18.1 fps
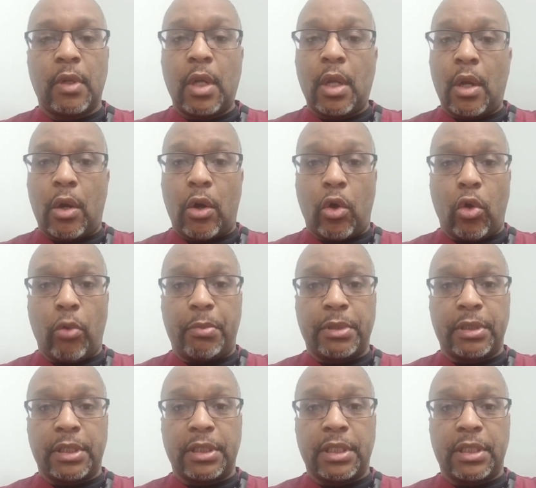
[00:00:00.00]
open
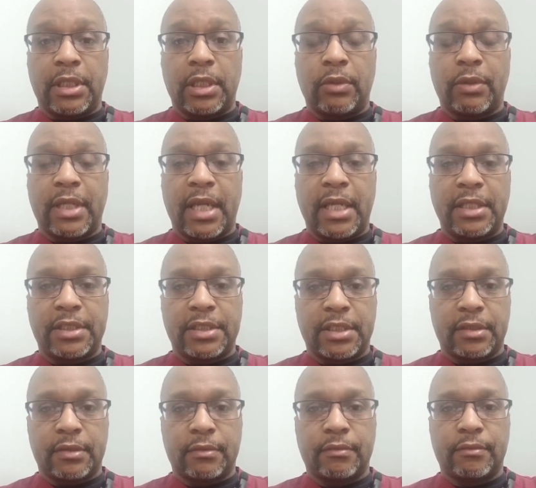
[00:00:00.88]
another location,
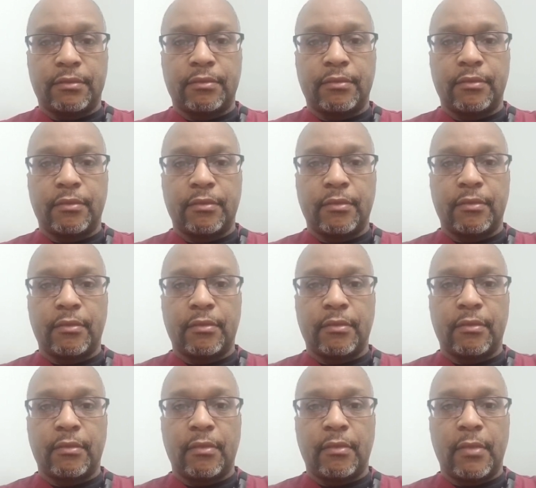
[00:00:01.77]

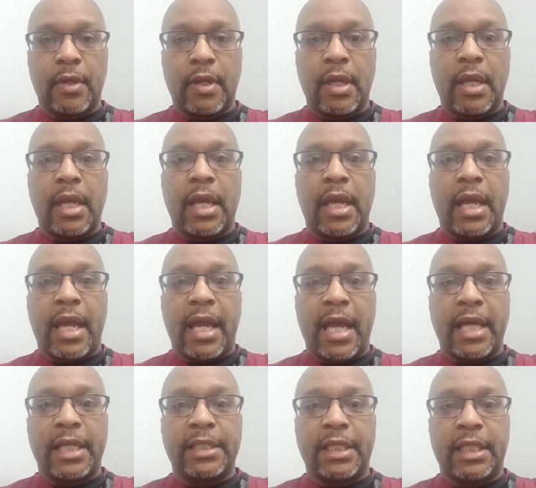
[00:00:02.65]
add
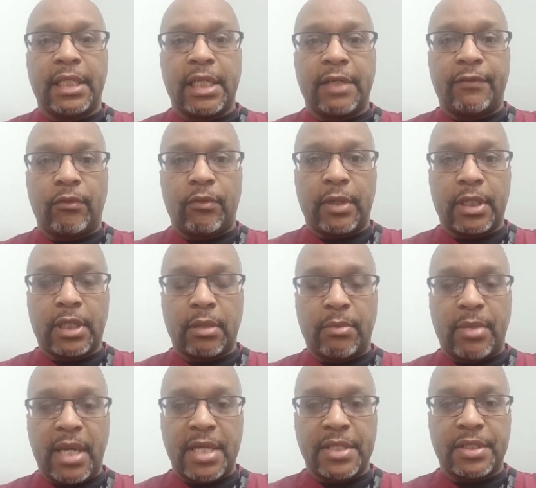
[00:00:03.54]
delivery
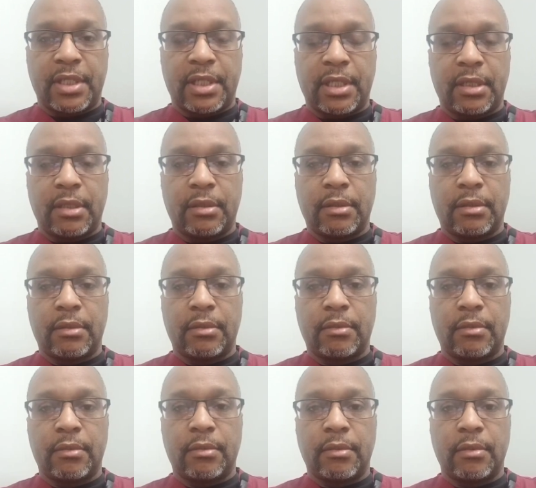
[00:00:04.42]
capacity,
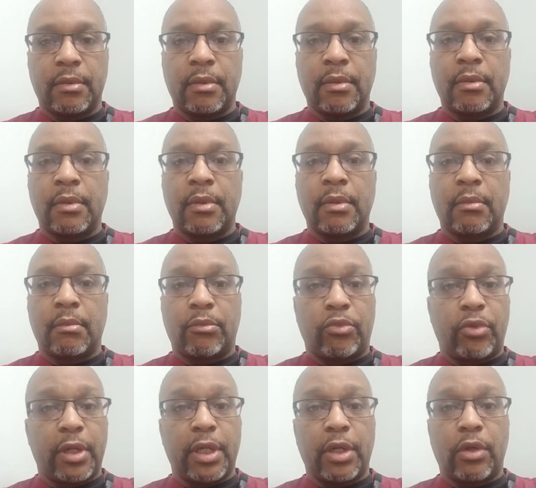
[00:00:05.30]

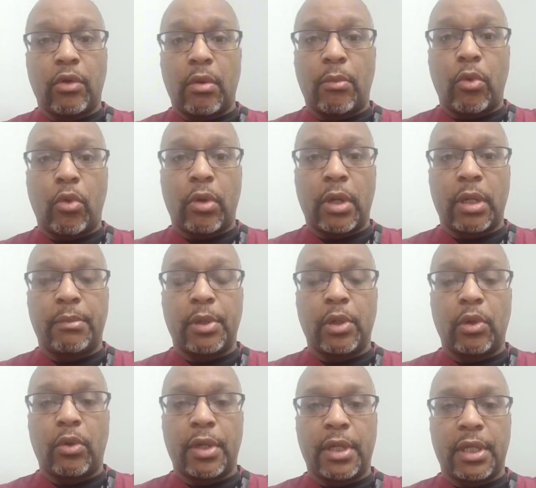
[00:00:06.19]
bring on more
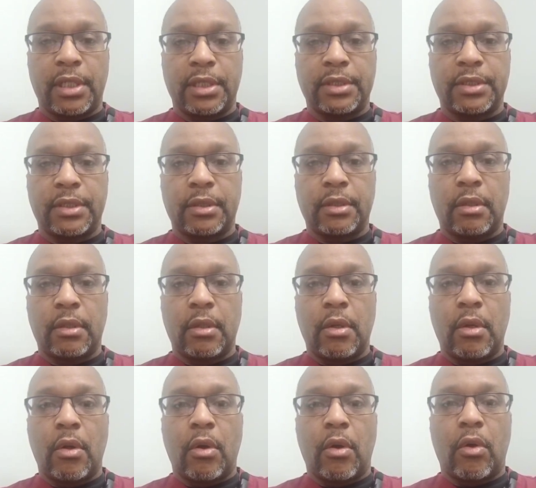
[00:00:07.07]
employees,
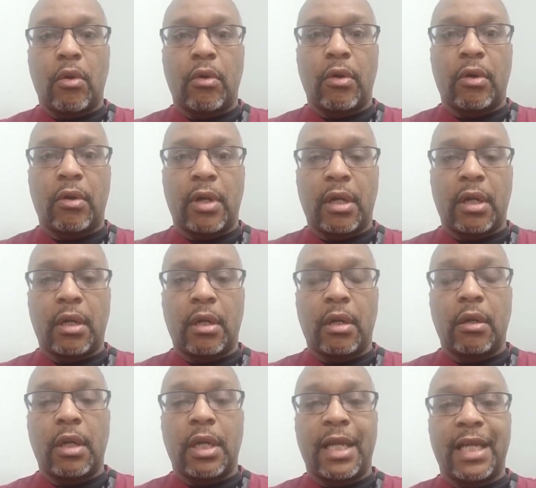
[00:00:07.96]
or
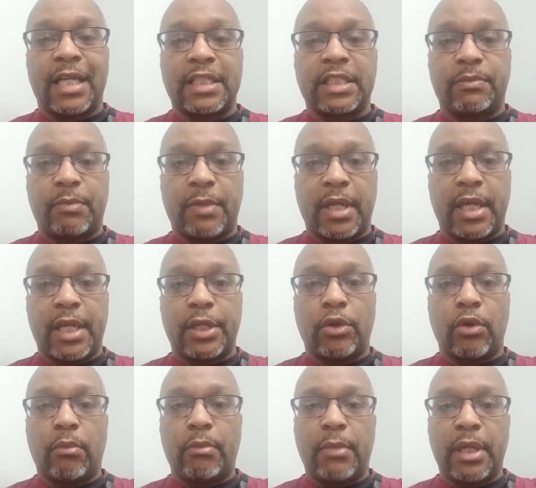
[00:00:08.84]
expand your
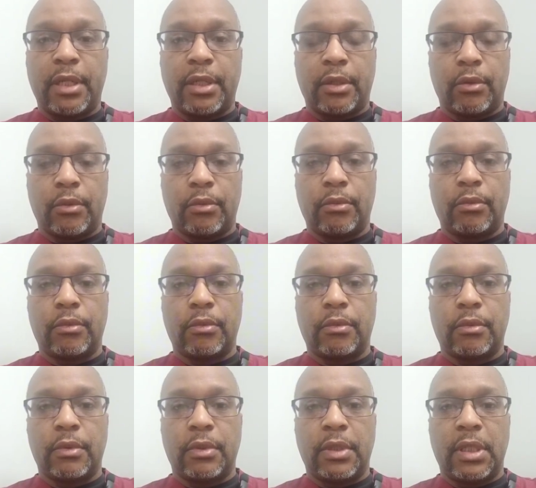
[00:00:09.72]
menu.
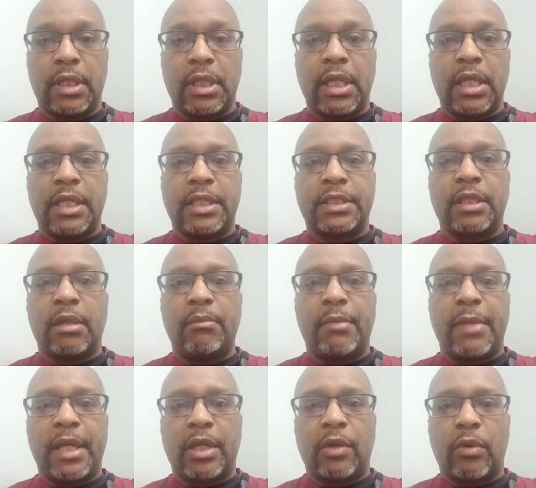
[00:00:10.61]
Some
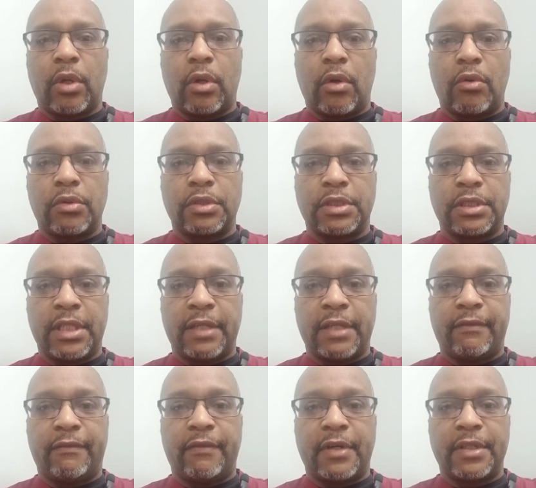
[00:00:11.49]
bakery owners need
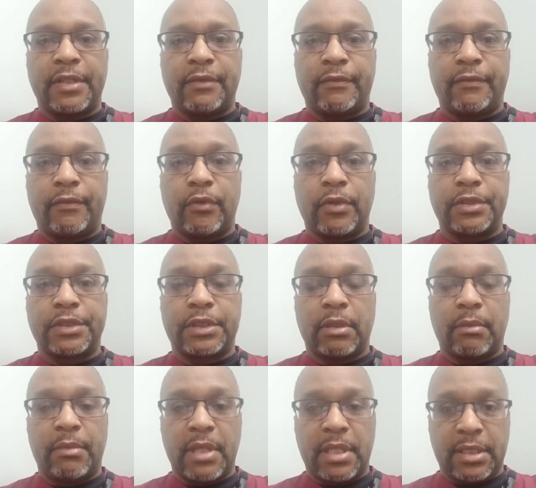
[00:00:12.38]
funding for
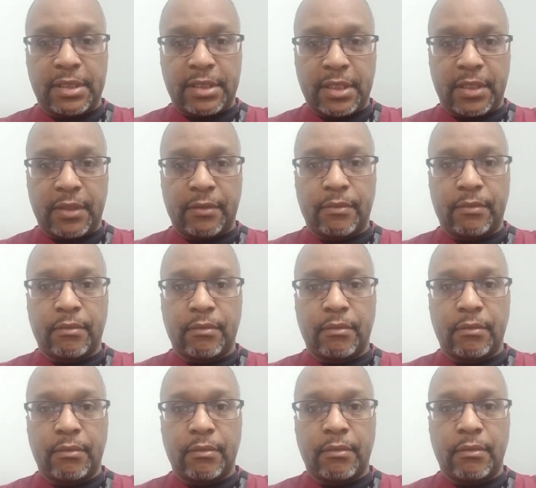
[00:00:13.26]
stability.
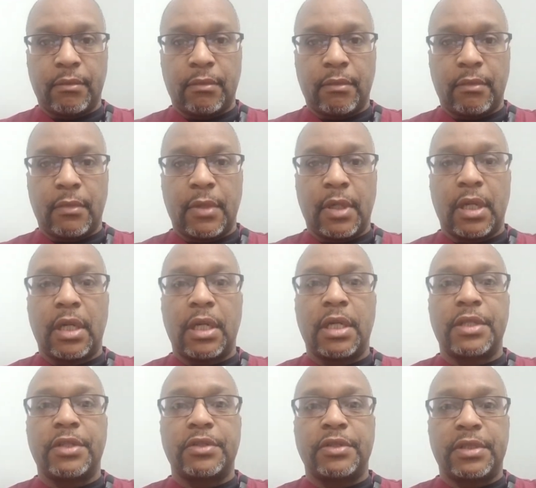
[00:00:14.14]

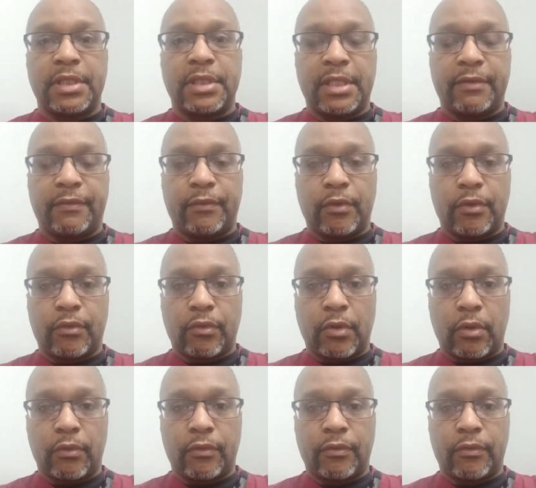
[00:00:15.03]
Others need it for growth.